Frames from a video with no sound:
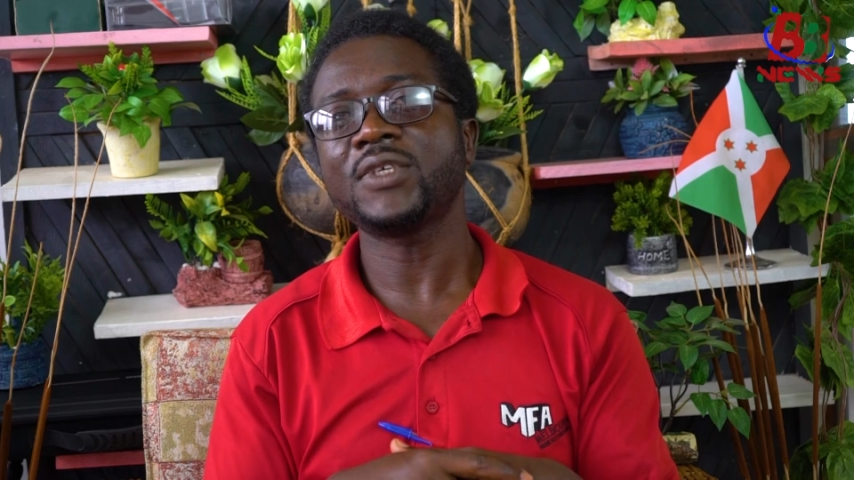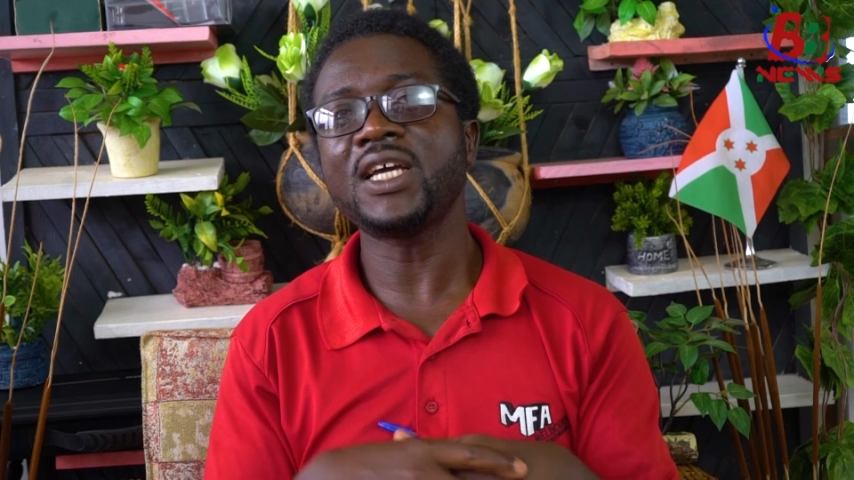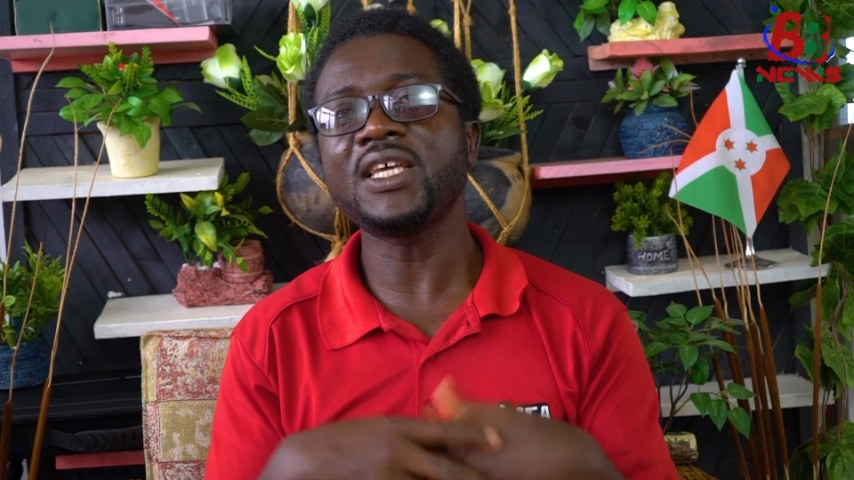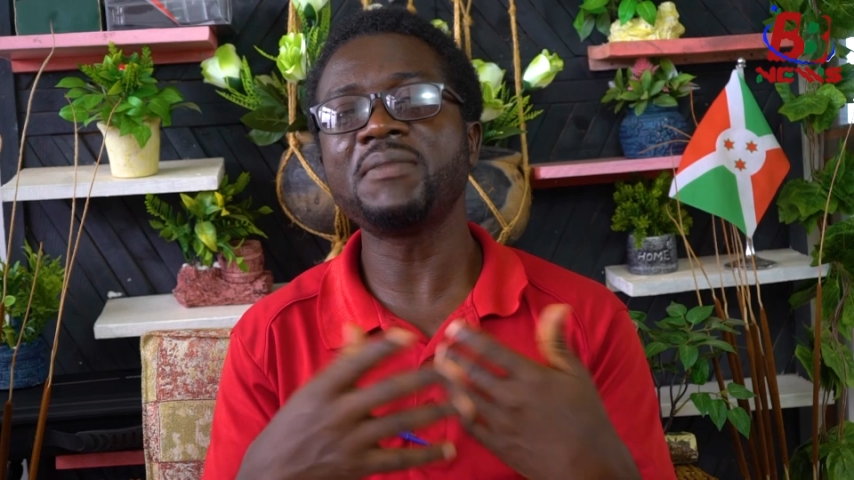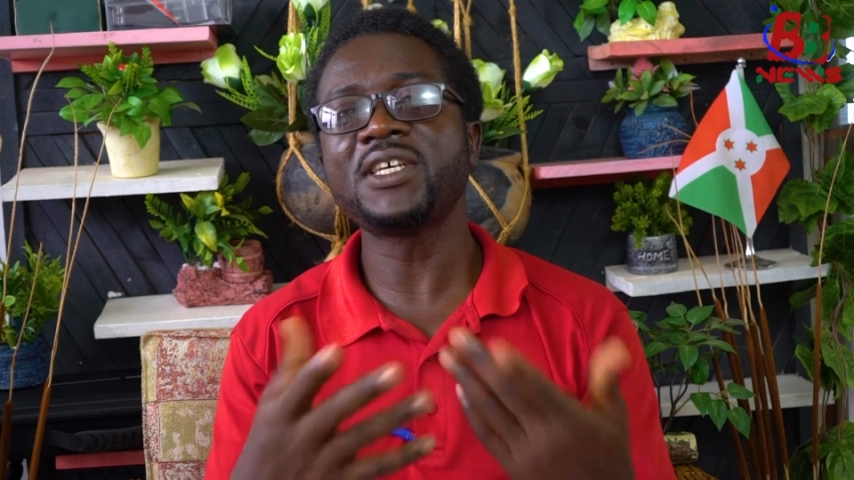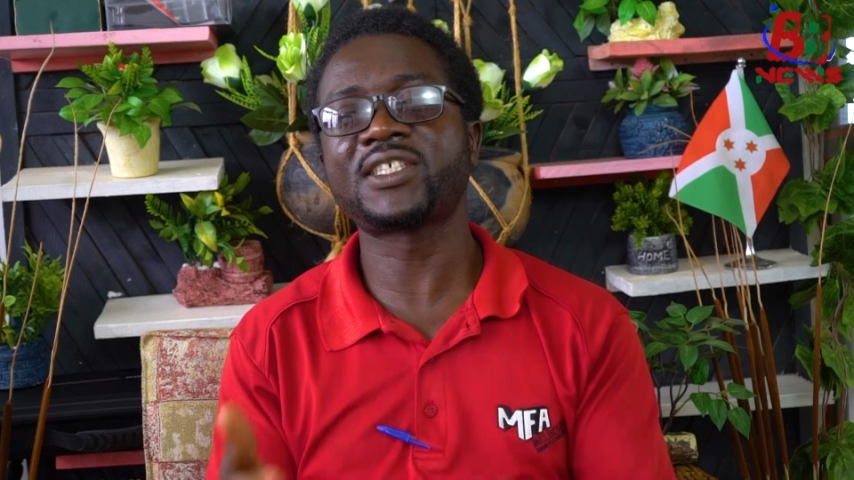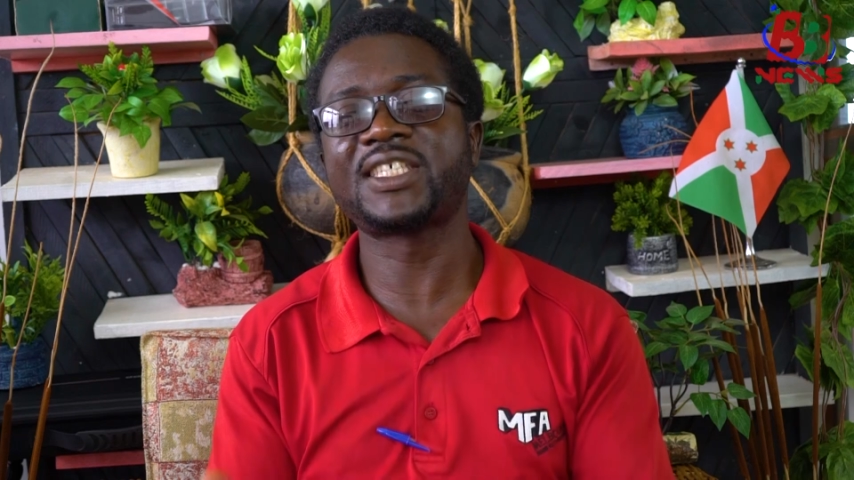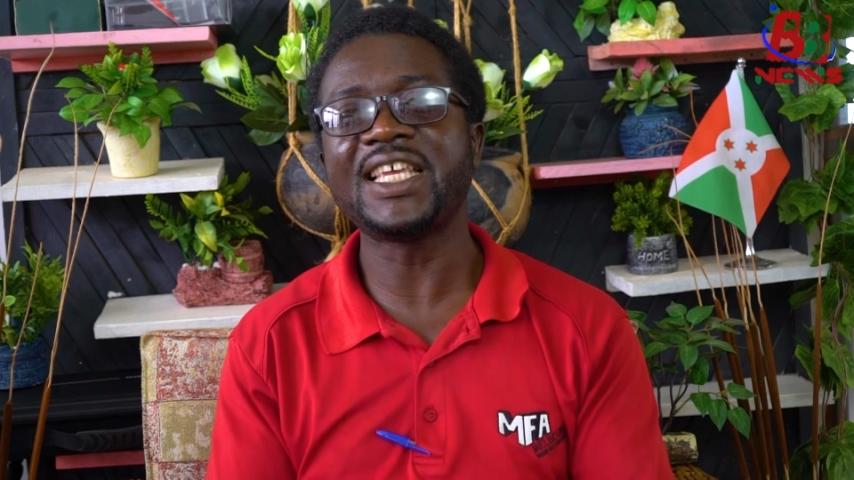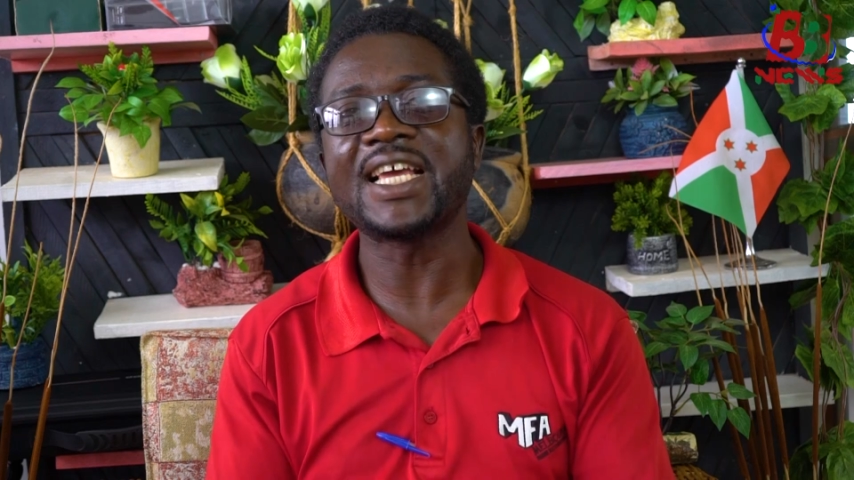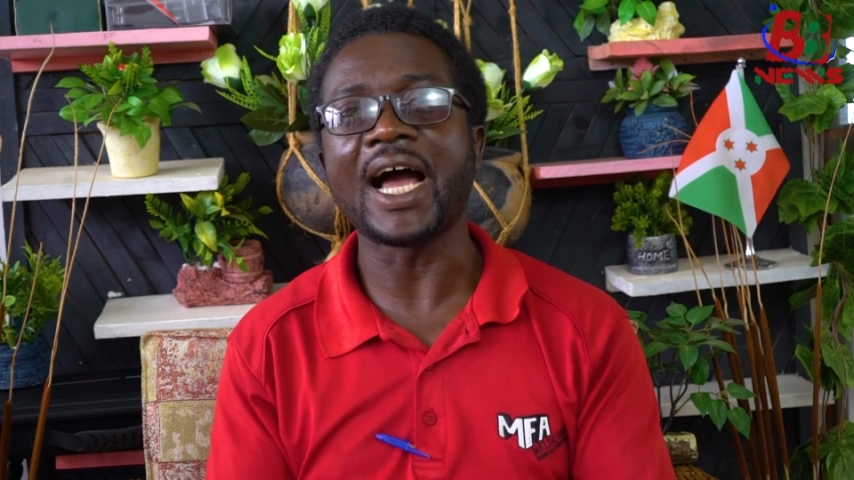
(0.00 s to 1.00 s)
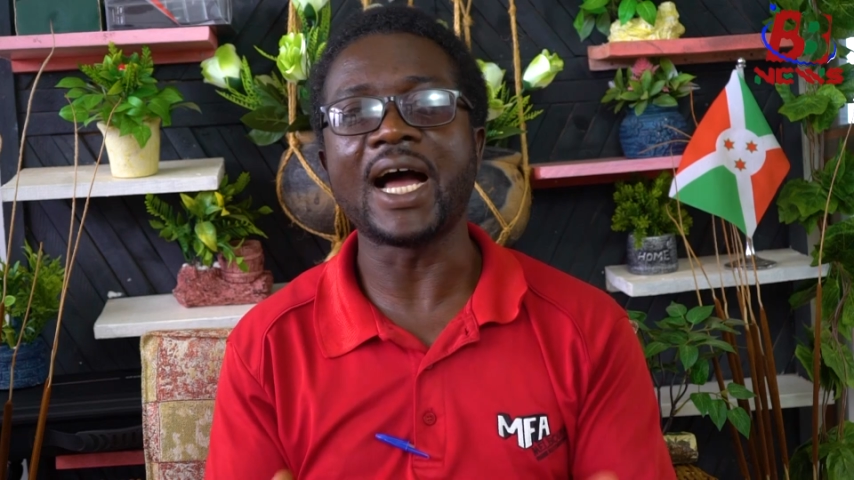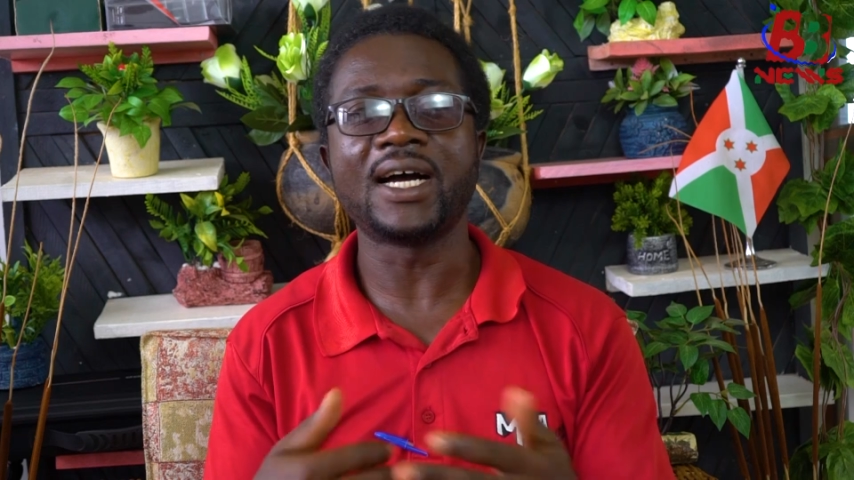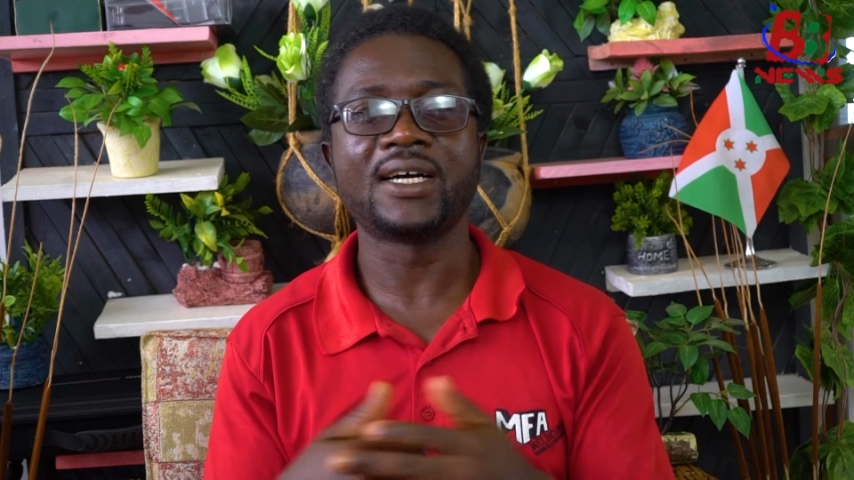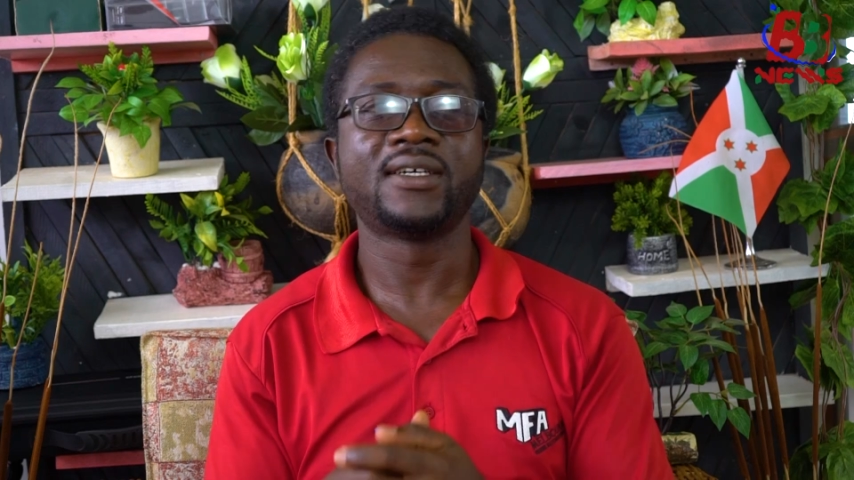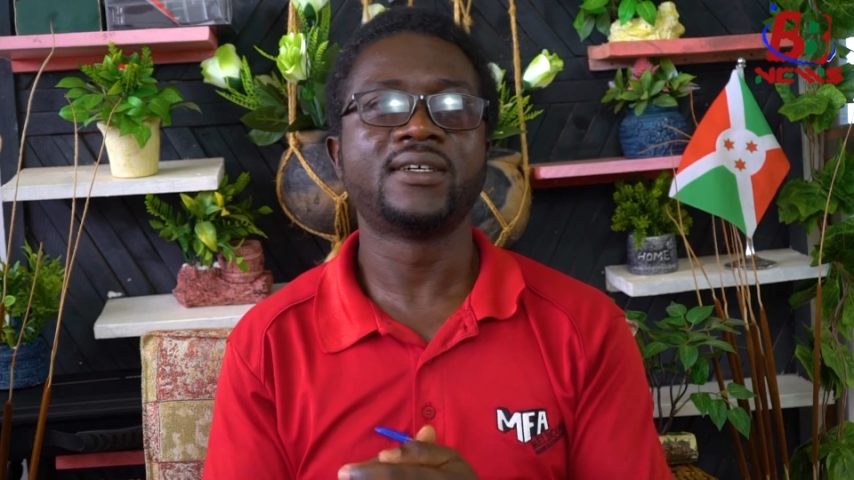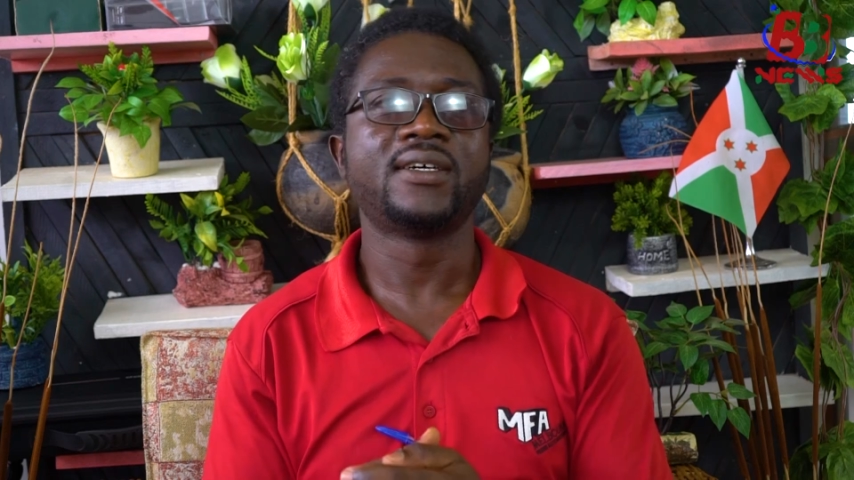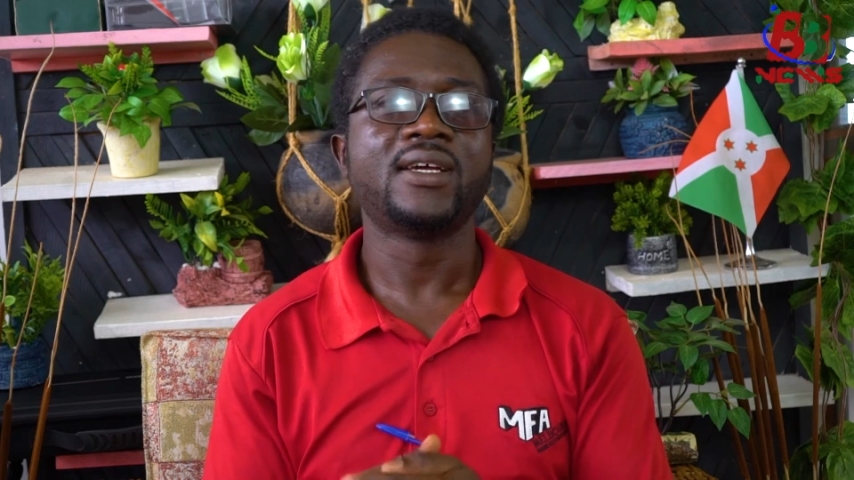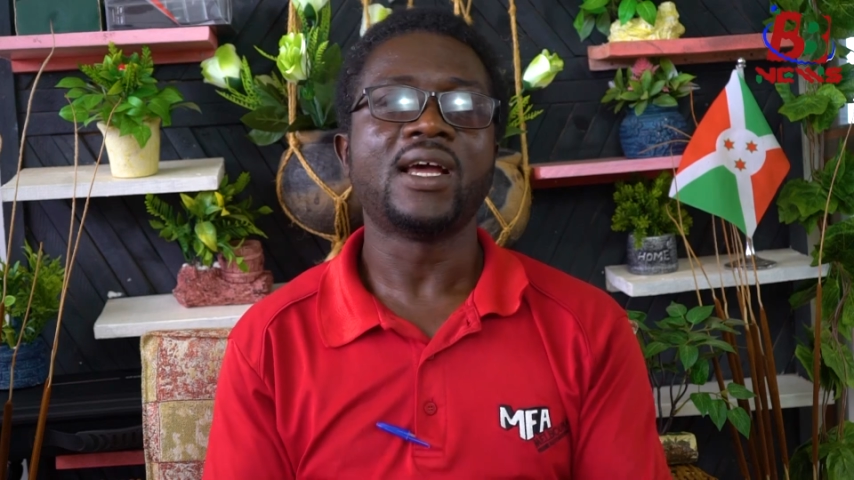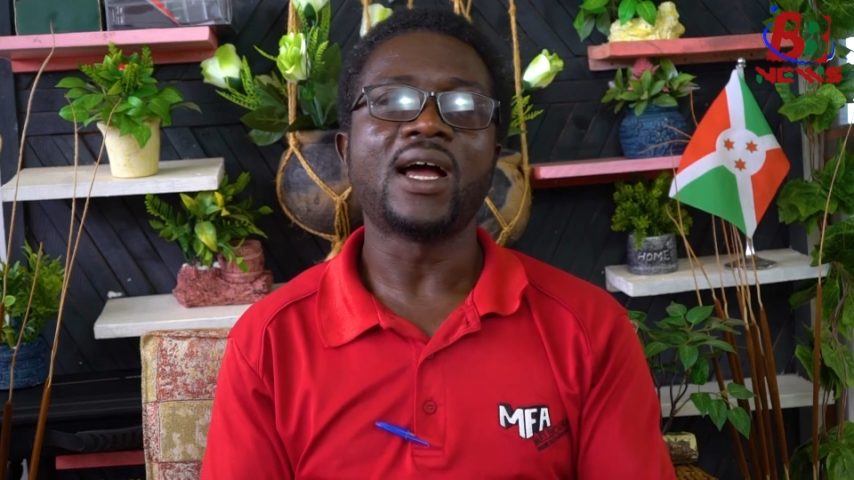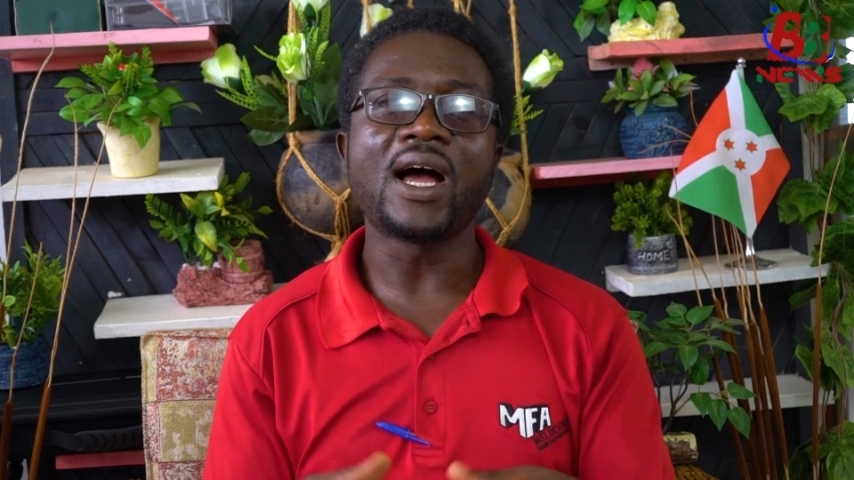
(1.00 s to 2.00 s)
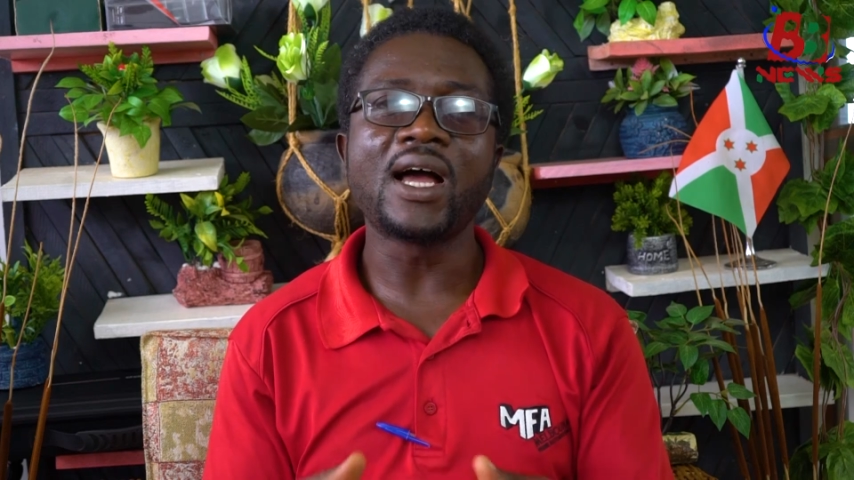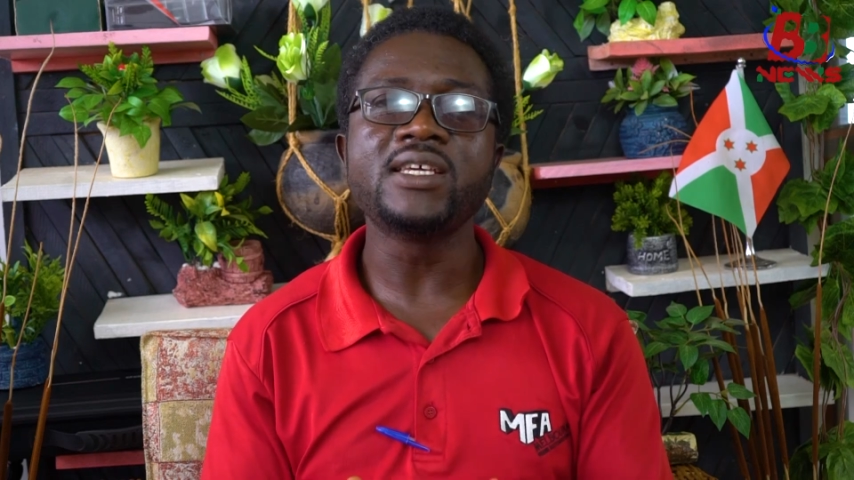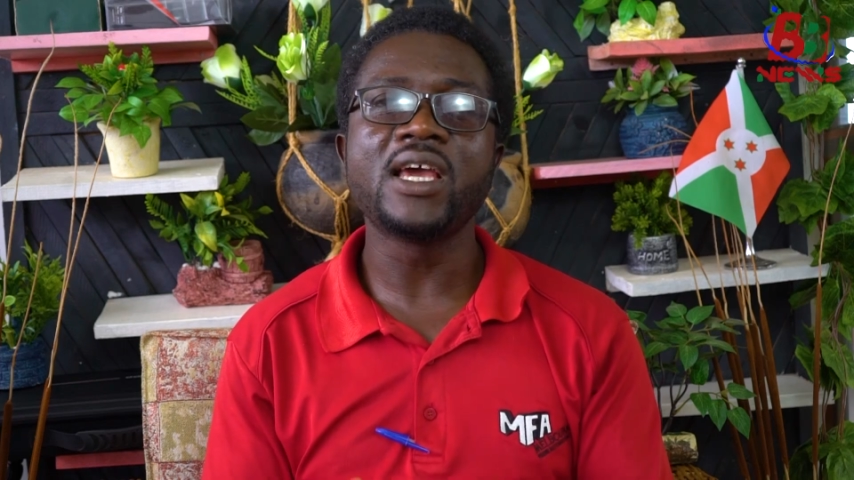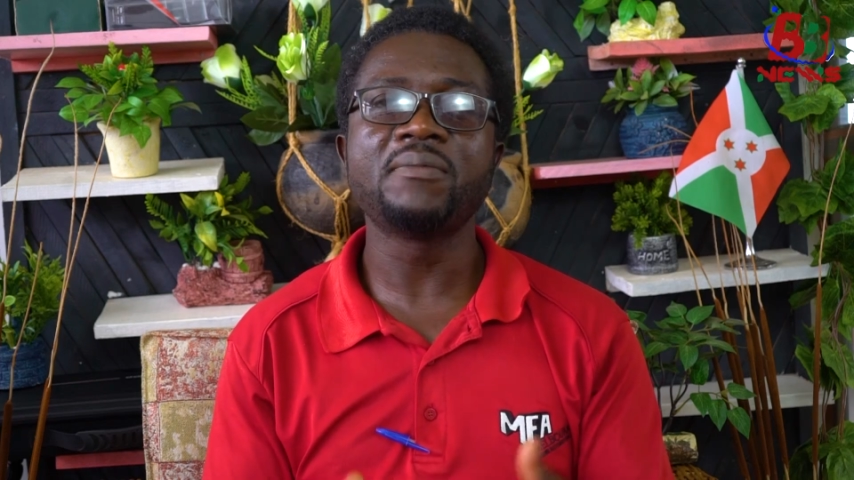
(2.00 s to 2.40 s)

I am a singer. I